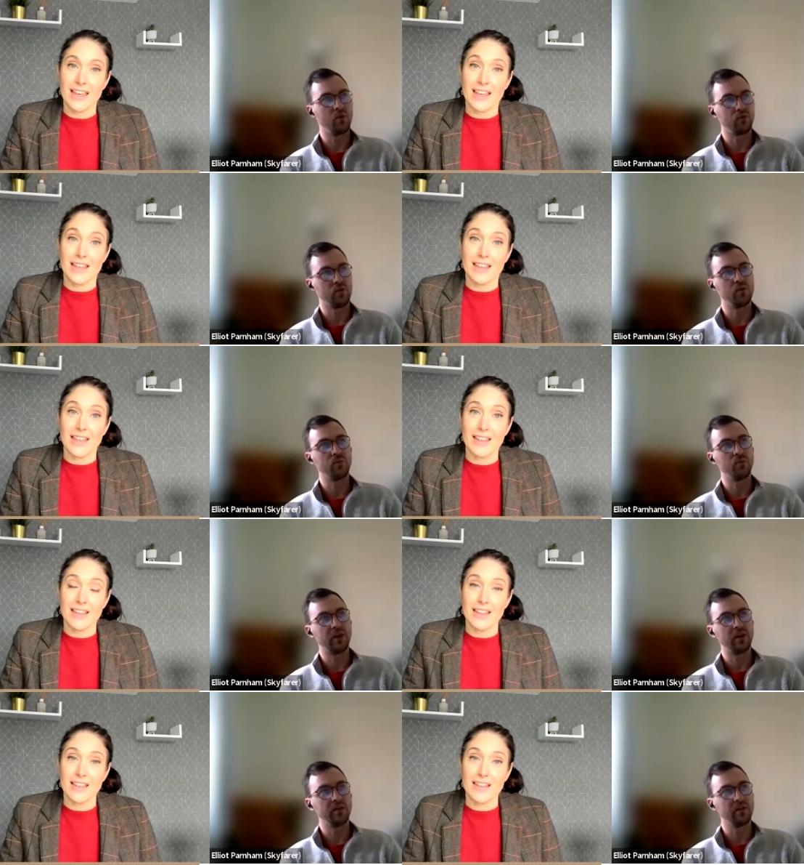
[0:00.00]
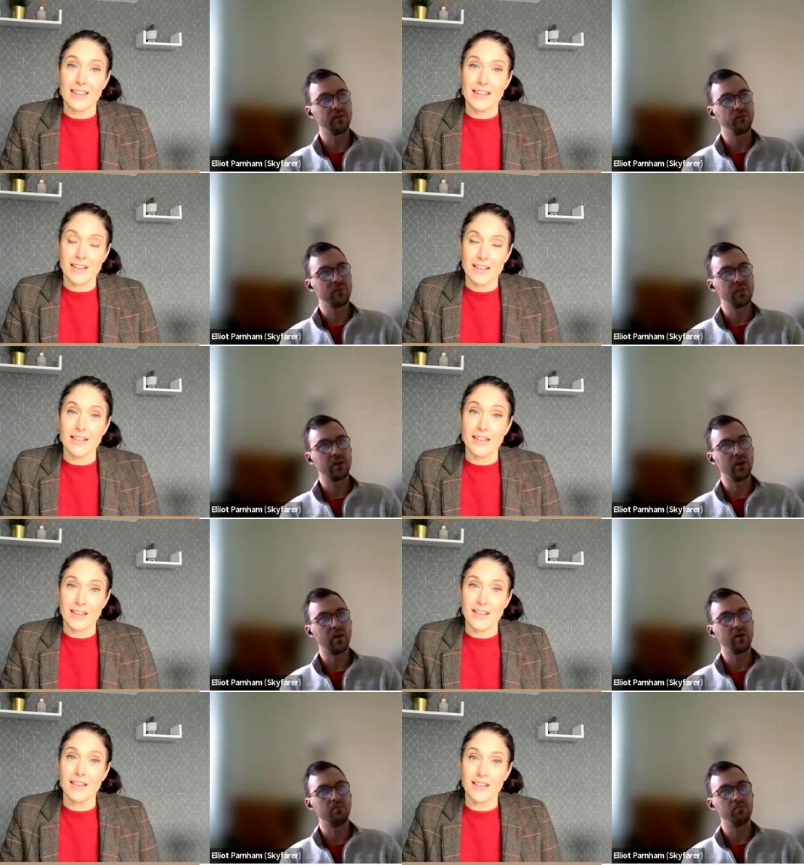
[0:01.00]
Speaker 1: more grown up than
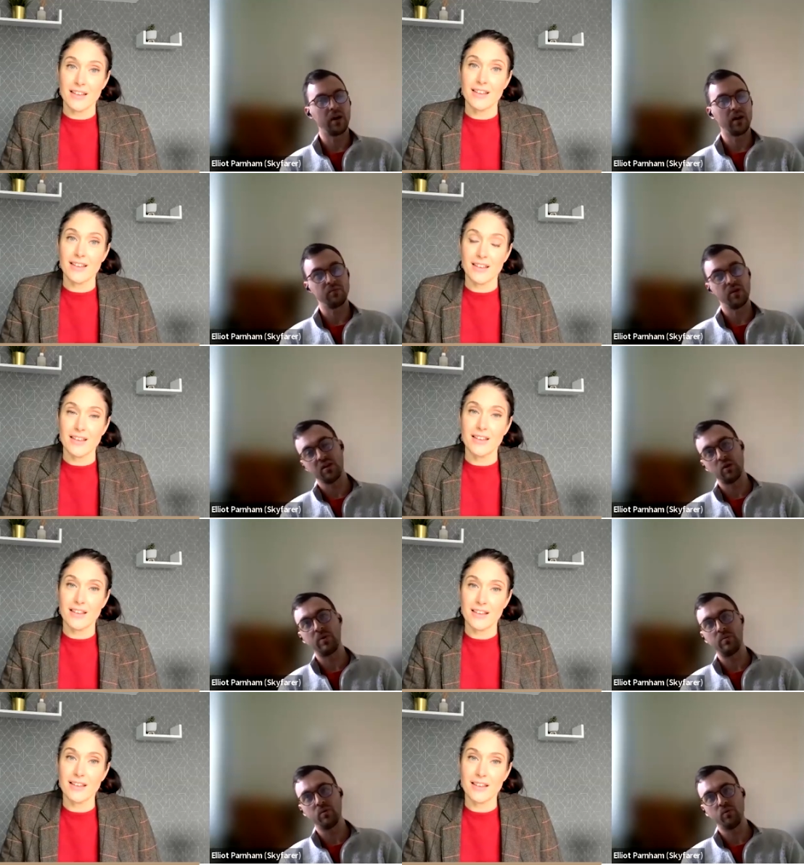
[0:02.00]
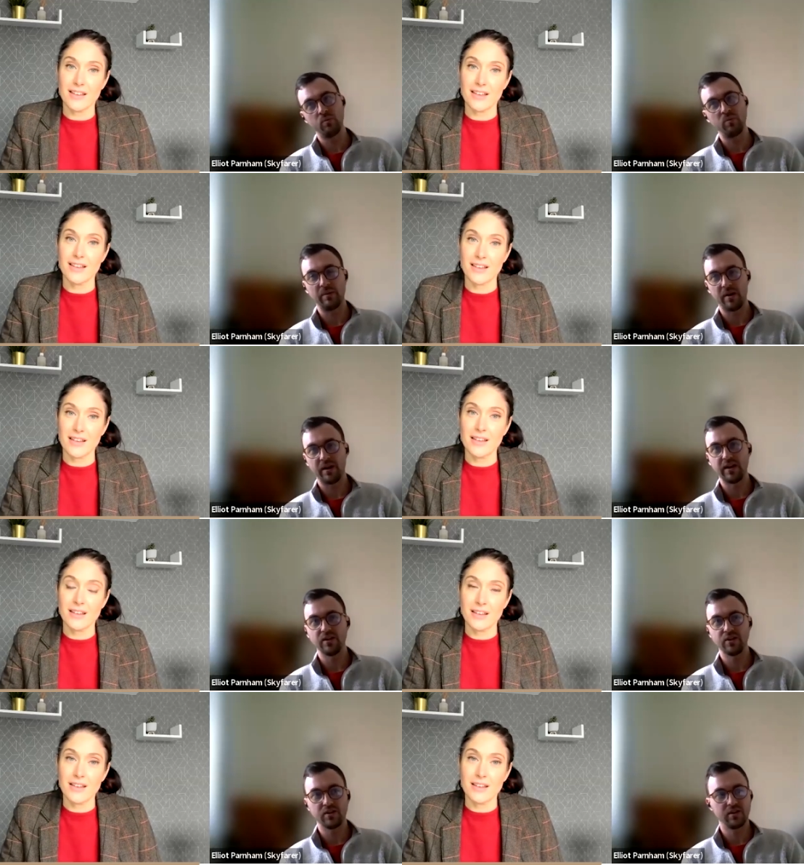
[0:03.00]
um, a, a lot of people would be at my
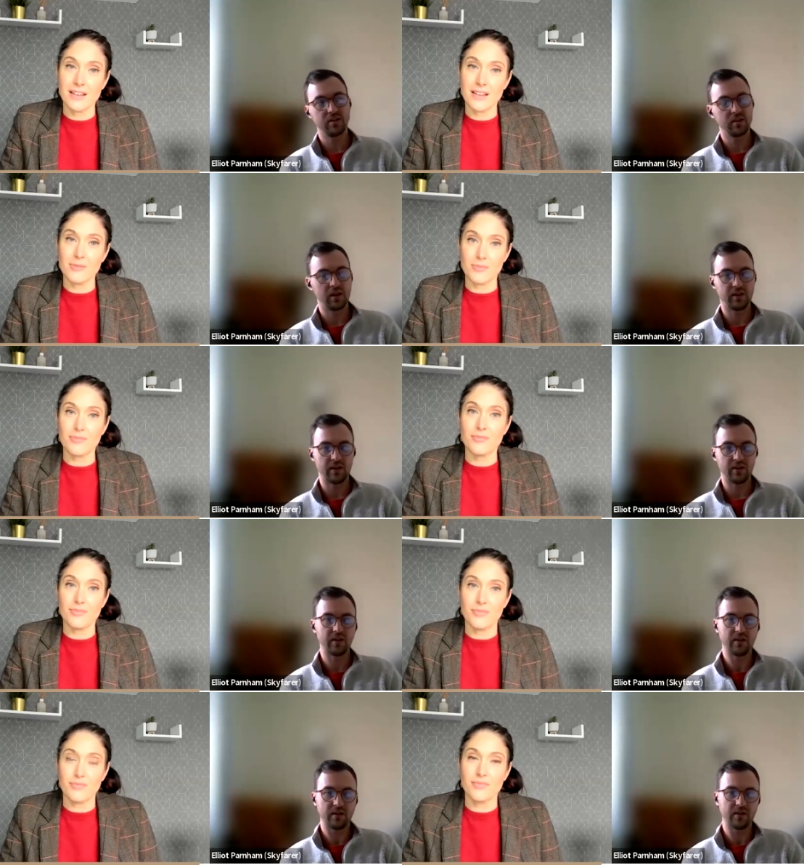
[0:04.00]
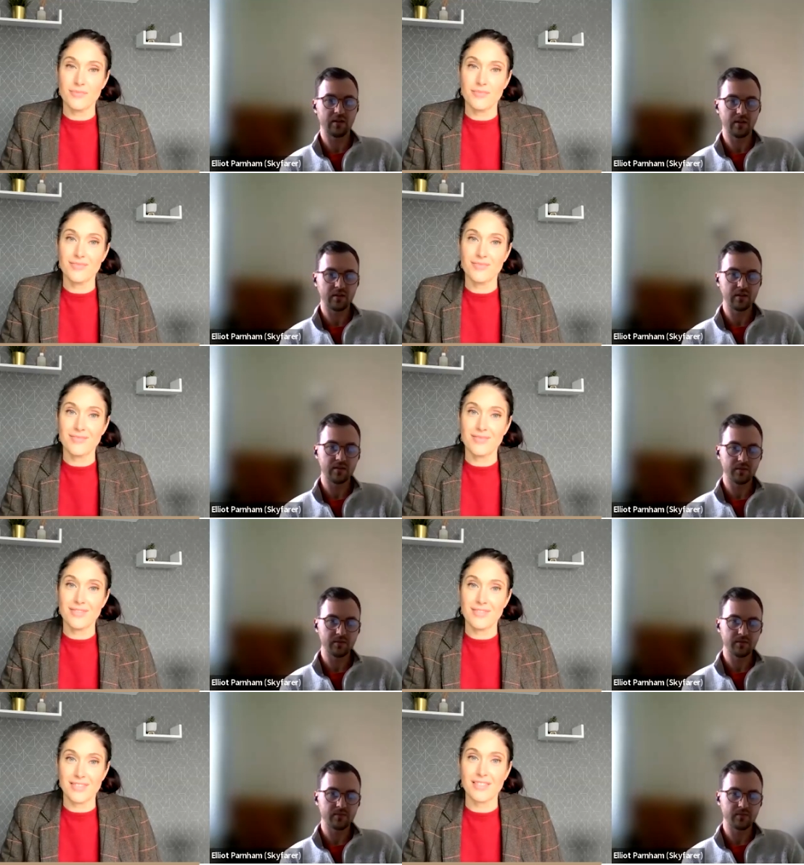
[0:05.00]
age, mm. I think.
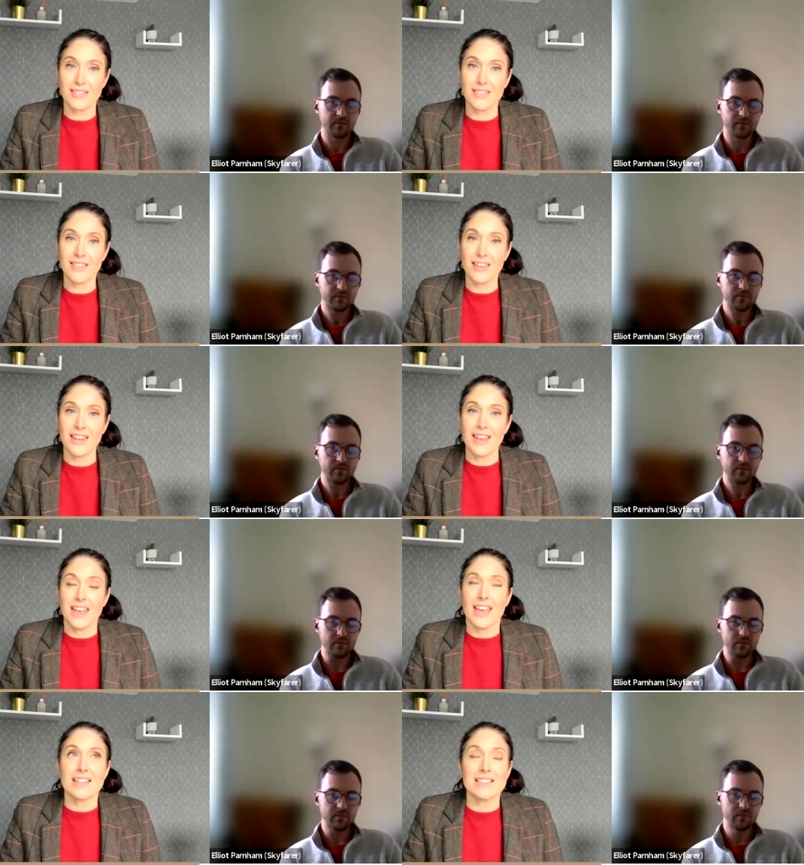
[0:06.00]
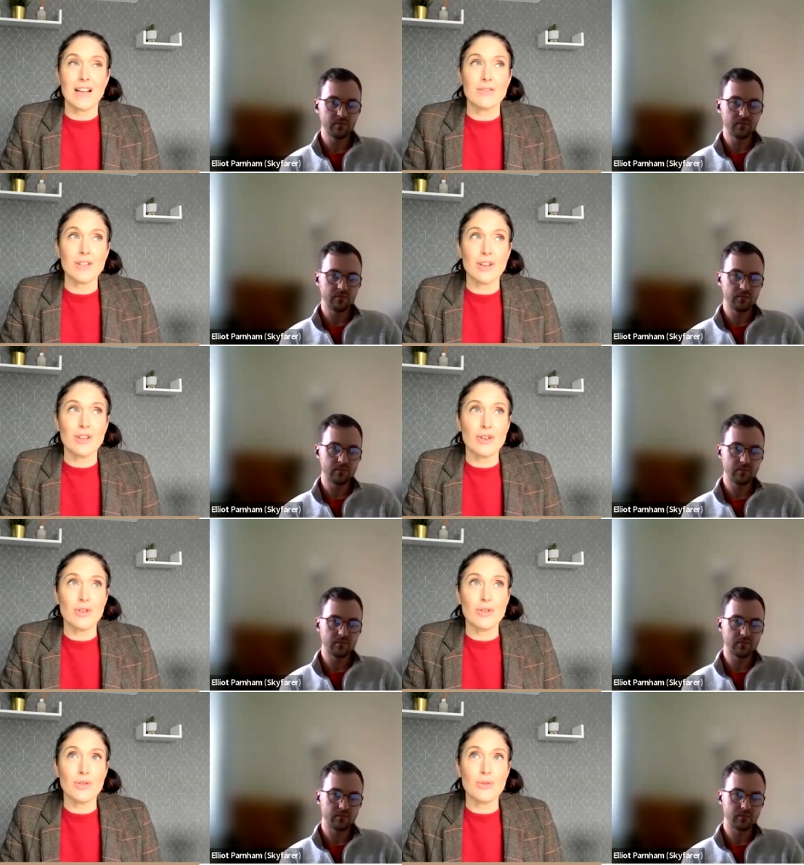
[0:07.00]
Speaker 2: Mm. It sounds like
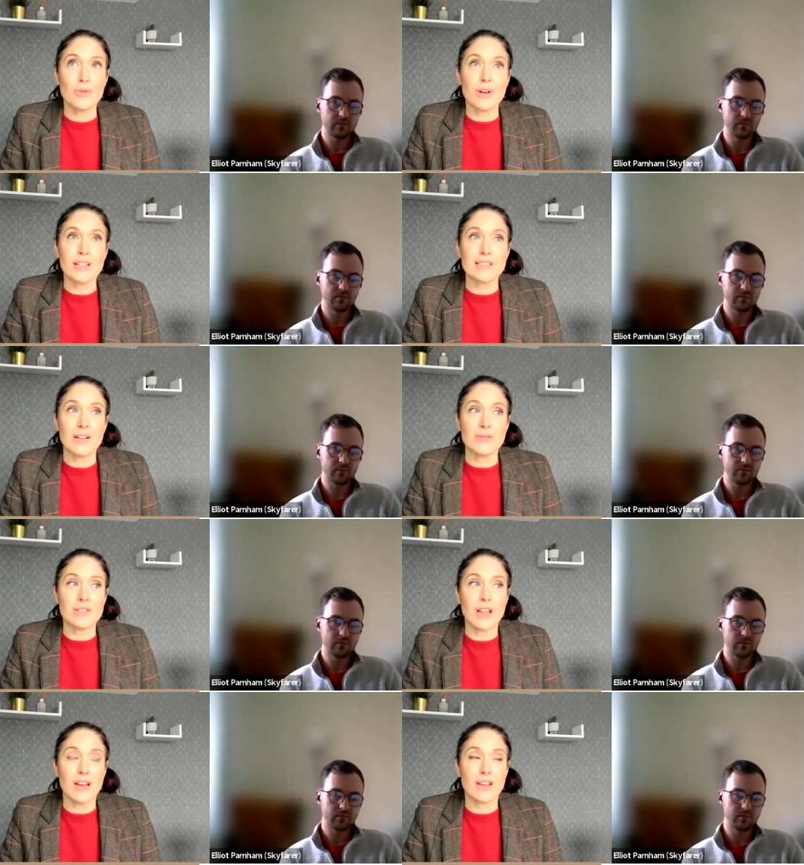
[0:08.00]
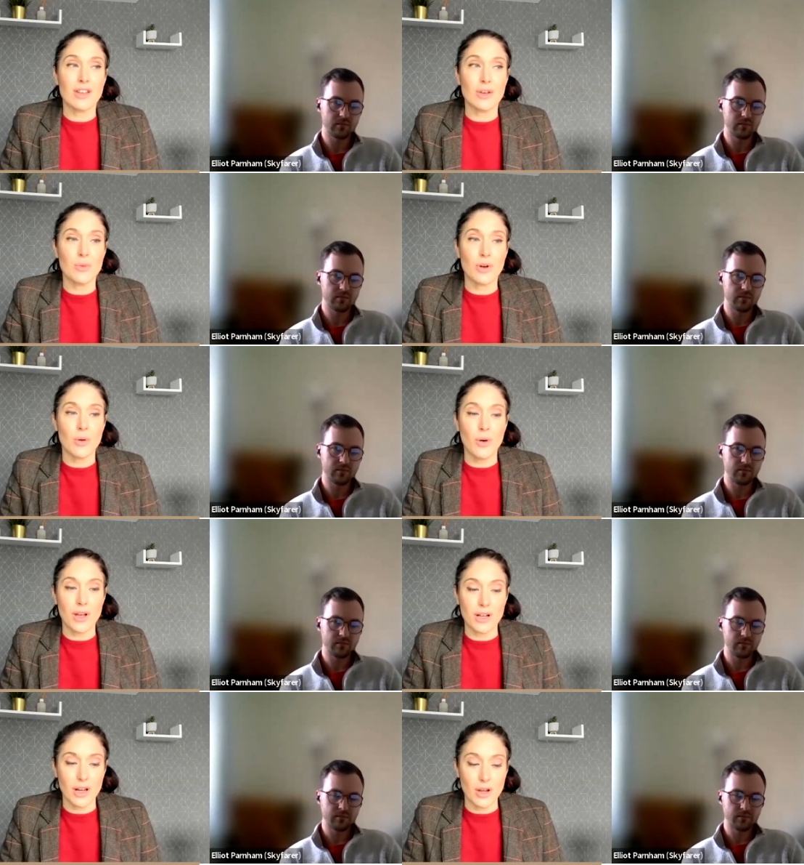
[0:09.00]
you it sounds like you were
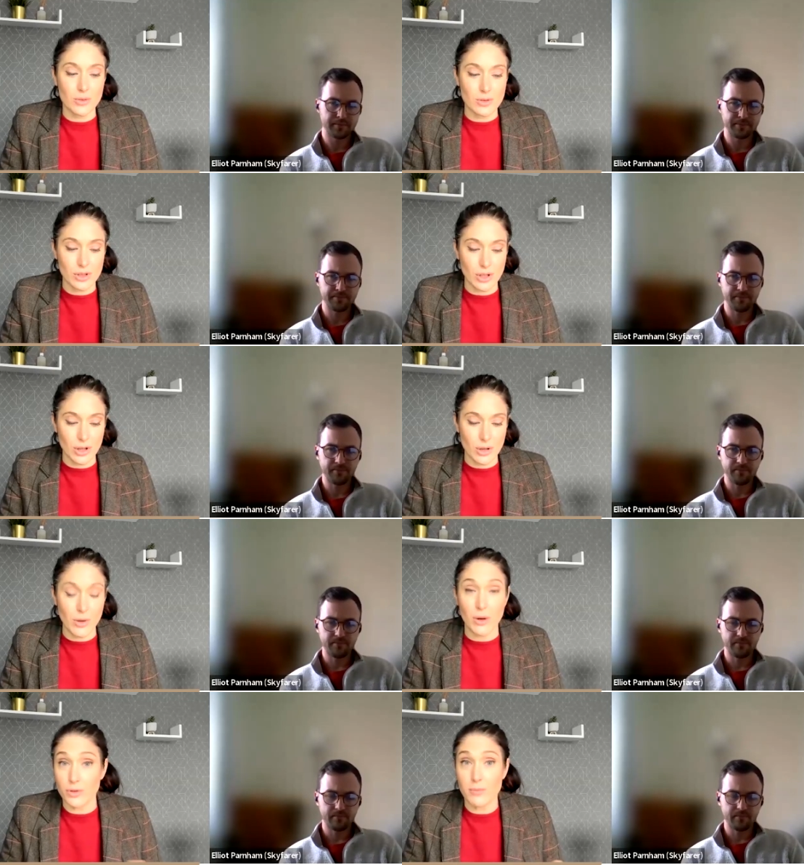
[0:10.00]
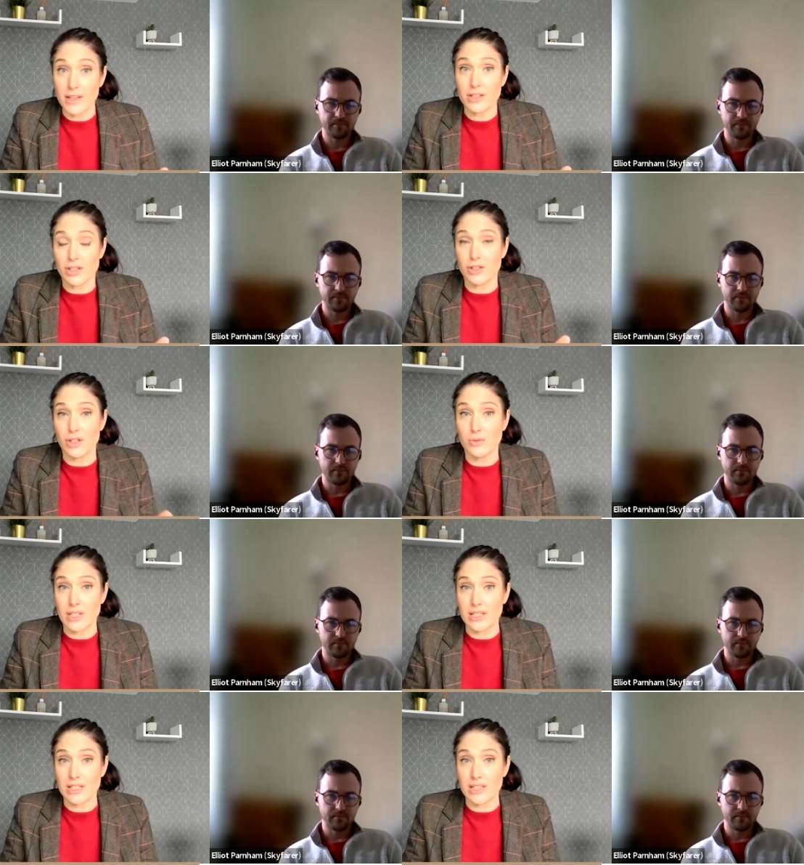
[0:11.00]
quite close to, well, you mentioned that you